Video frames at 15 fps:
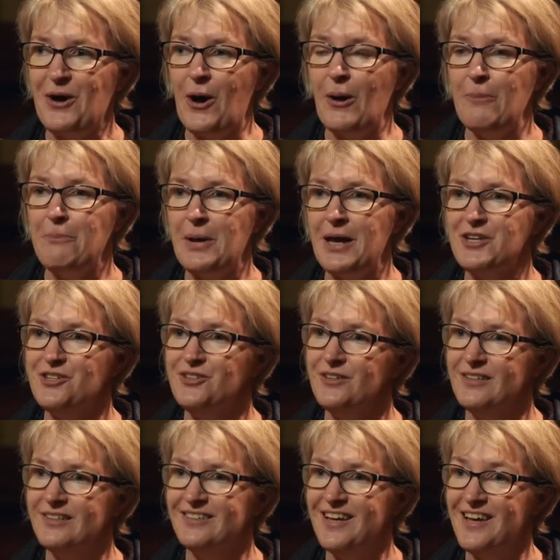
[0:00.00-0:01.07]
I'm
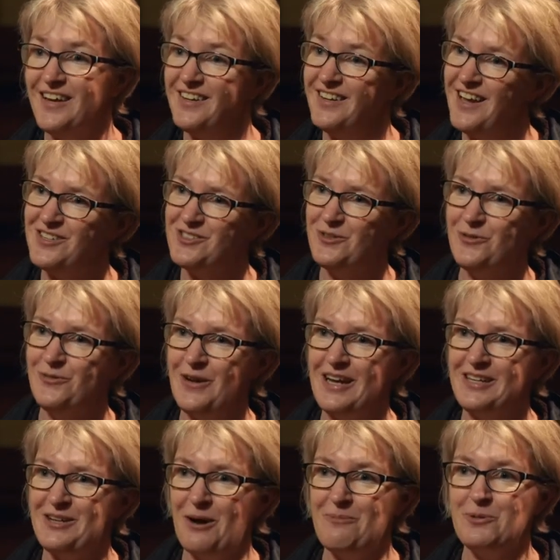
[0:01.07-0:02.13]
passionate, and in actual
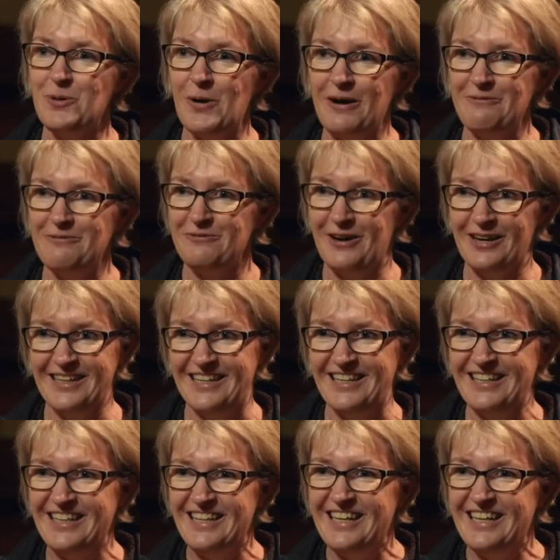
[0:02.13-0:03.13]
fact, I'm quite funny.